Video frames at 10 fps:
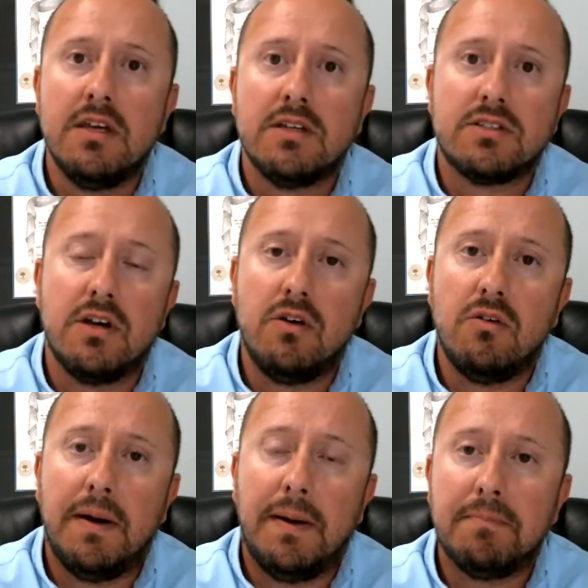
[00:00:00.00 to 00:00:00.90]

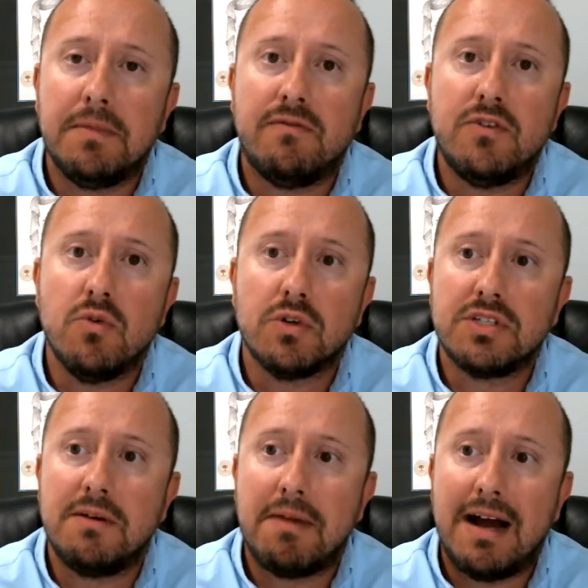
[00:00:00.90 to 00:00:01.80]
So if you are
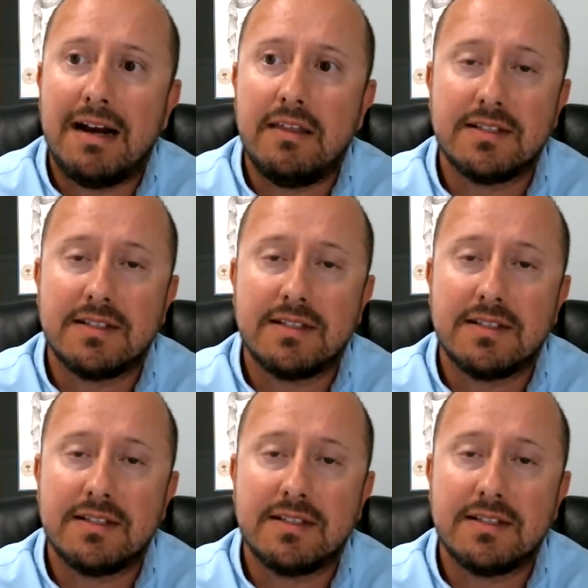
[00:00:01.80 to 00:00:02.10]
somebody